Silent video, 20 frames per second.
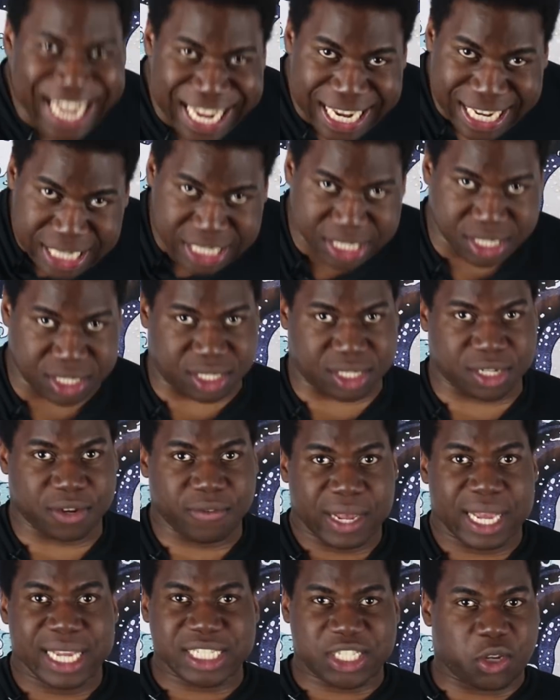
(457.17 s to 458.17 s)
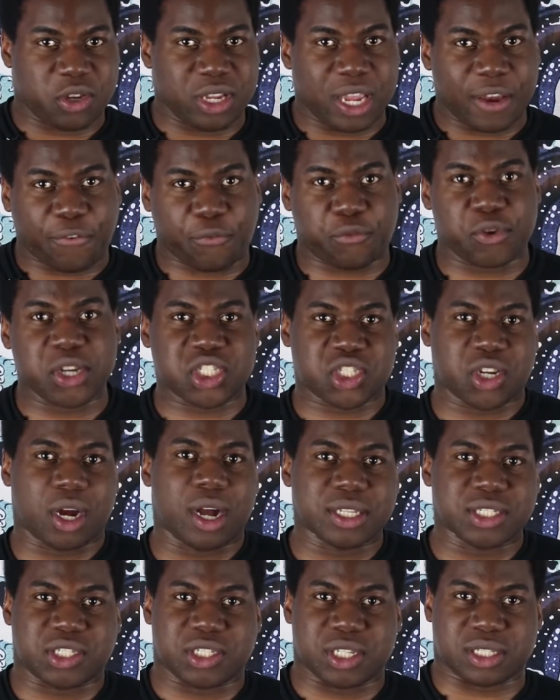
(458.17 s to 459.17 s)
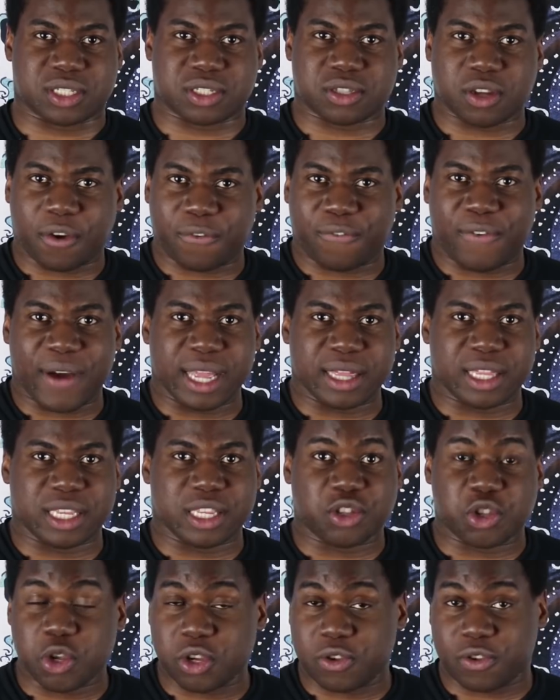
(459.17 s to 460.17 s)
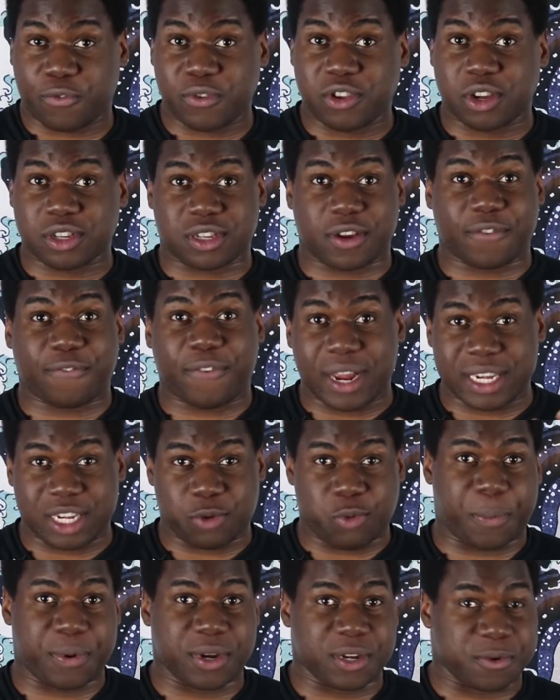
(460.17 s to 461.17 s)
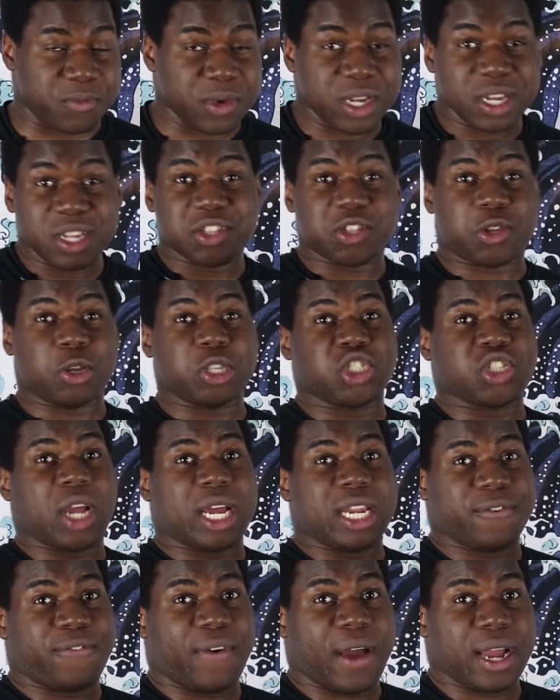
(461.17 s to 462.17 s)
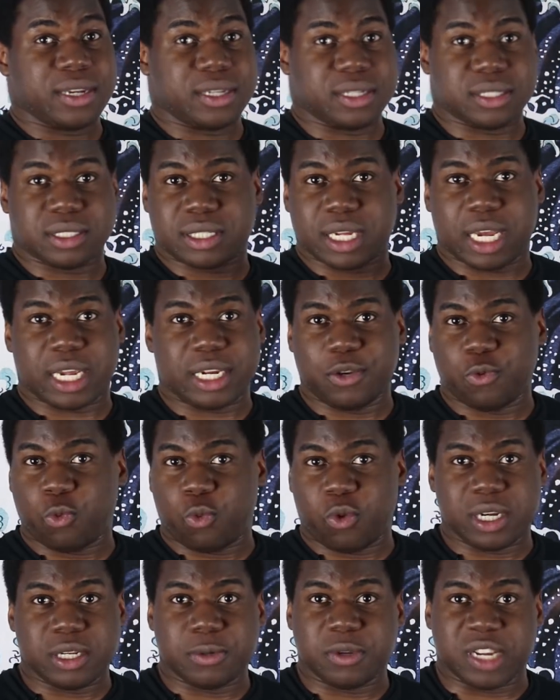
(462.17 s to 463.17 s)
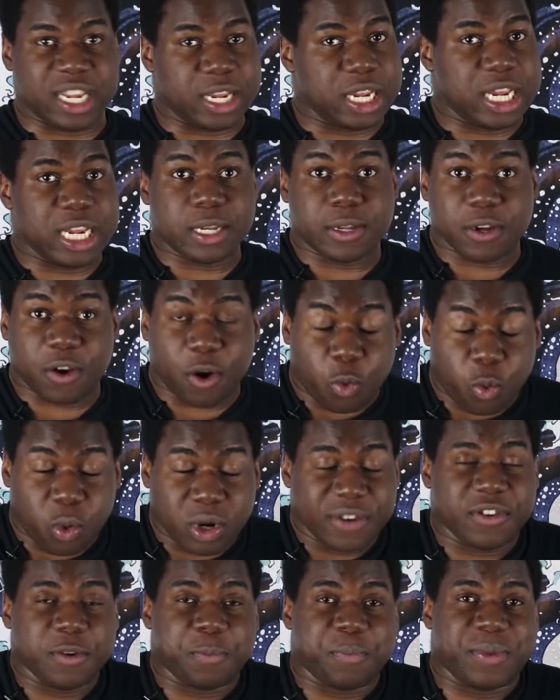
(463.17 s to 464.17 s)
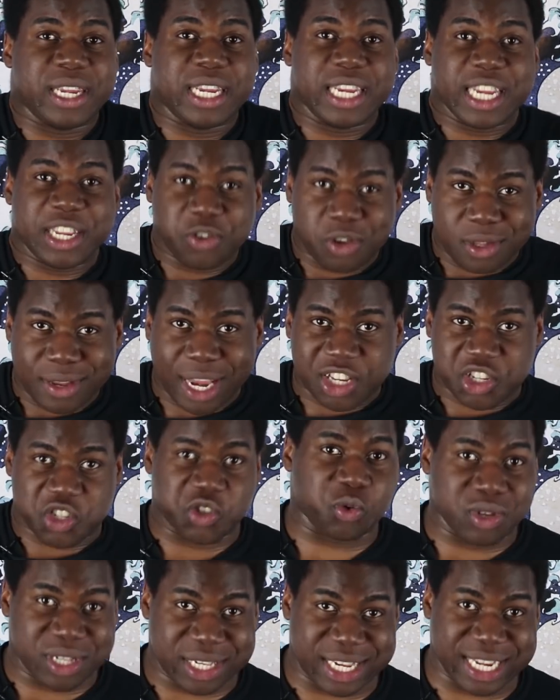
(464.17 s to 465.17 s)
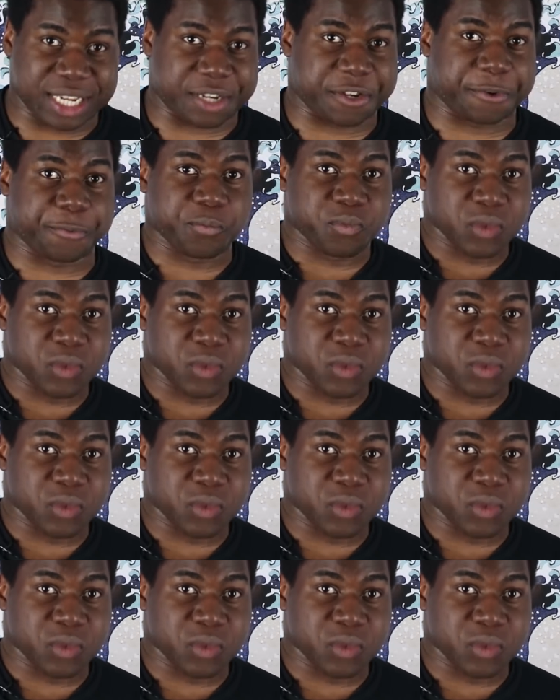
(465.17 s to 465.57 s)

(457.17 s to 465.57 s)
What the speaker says: is. So you have 3 chances of finding the weapon, 2 Shiny Finders, and one of it being in your natural deck.